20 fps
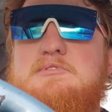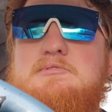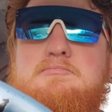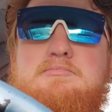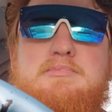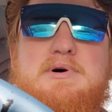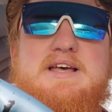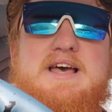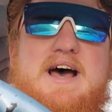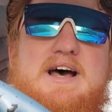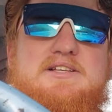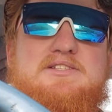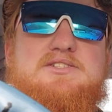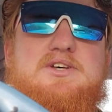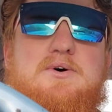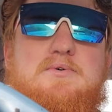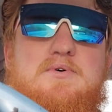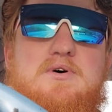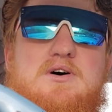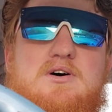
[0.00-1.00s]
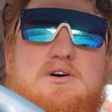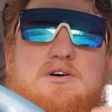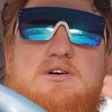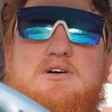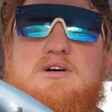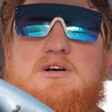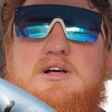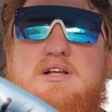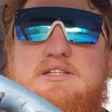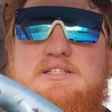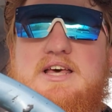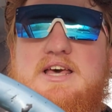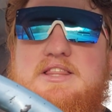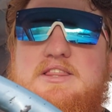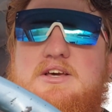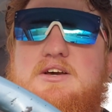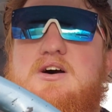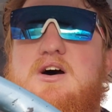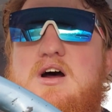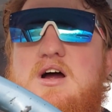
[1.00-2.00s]
But yeah, so we'll take
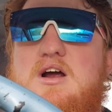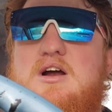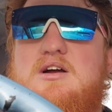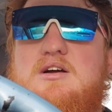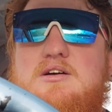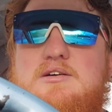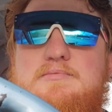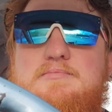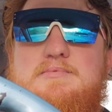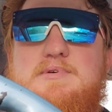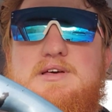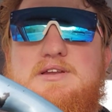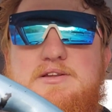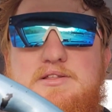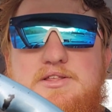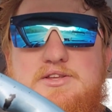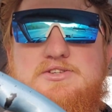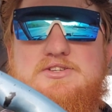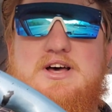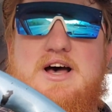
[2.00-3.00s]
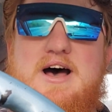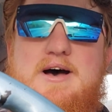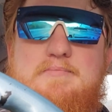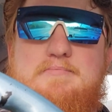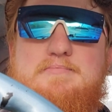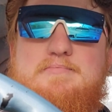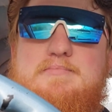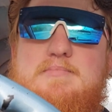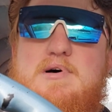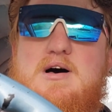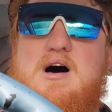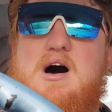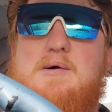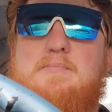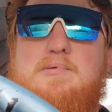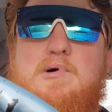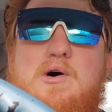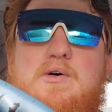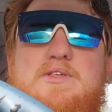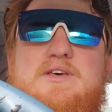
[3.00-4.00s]
the car into the shop. I'll
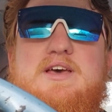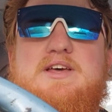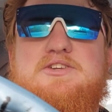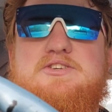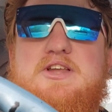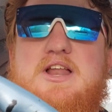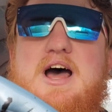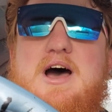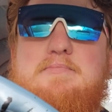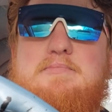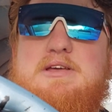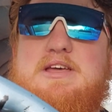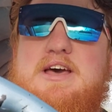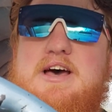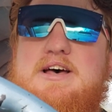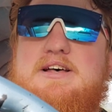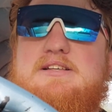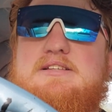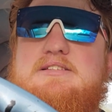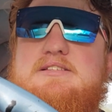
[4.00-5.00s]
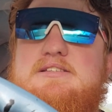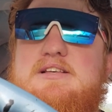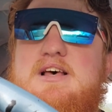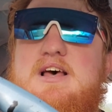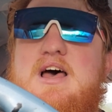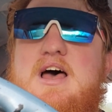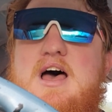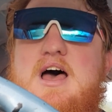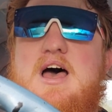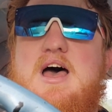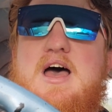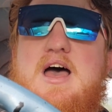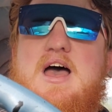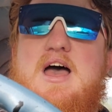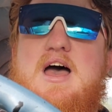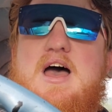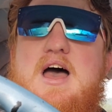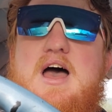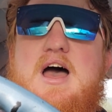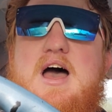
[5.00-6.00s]
pull the engine out because
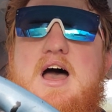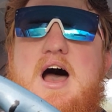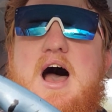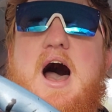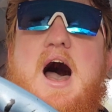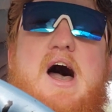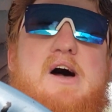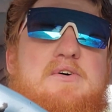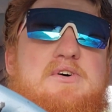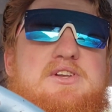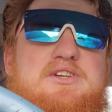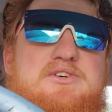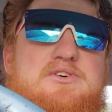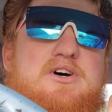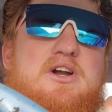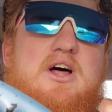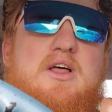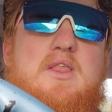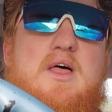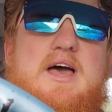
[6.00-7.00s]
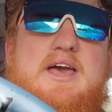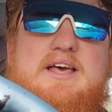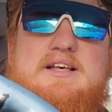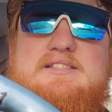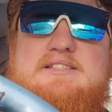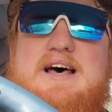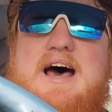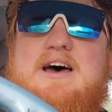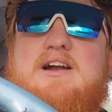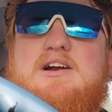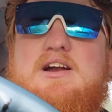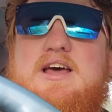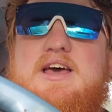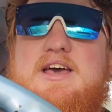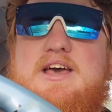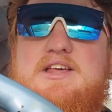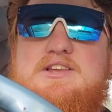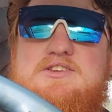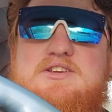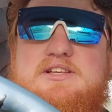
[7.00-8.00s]
I would do it on like a
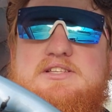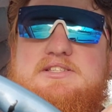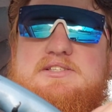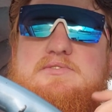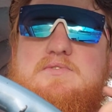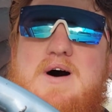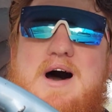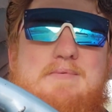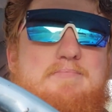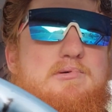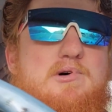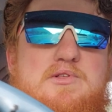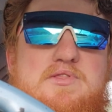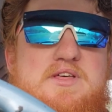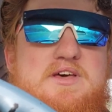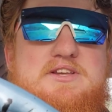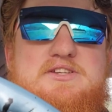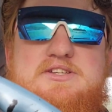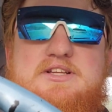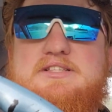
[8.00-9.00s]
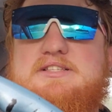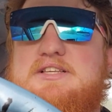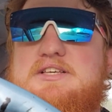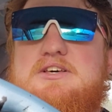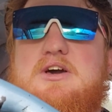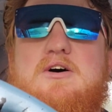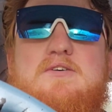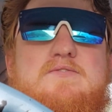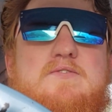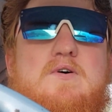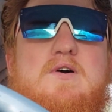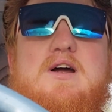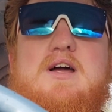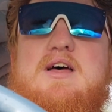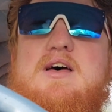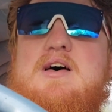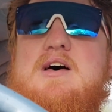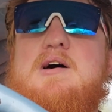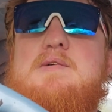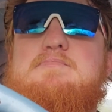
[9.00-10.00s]
Saturday and just swap both engines and go for it.
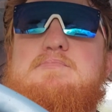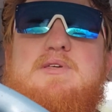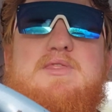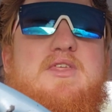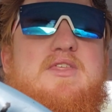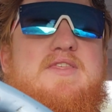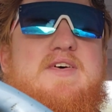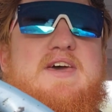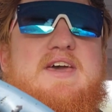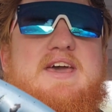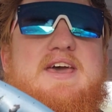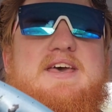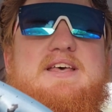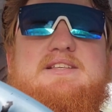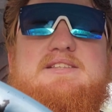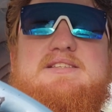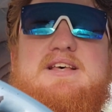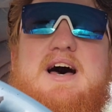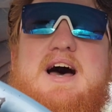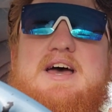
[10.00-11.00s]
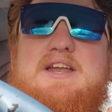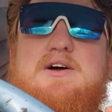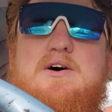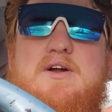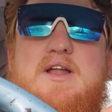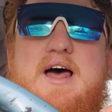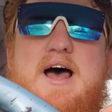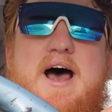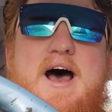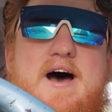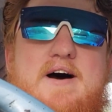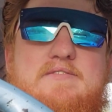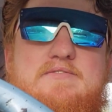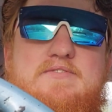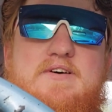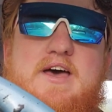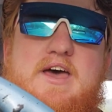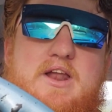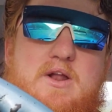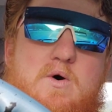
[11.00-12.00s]
But the thing is, I don't have
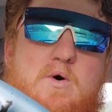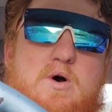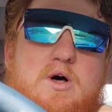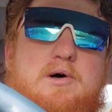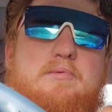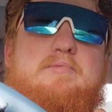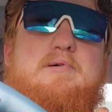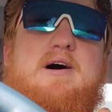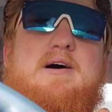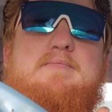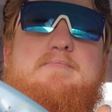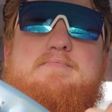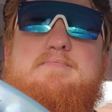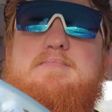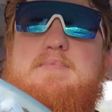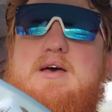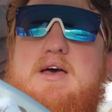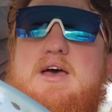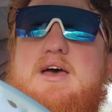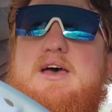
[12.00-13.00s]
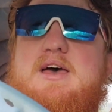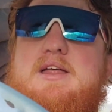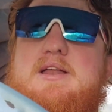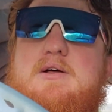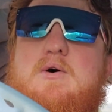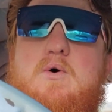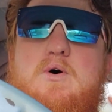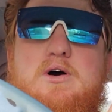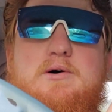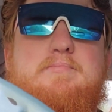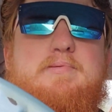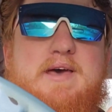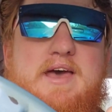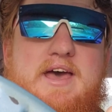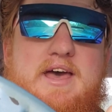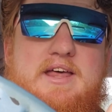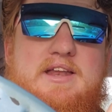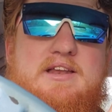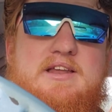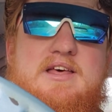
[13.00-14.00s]
an oil pump and oil pan,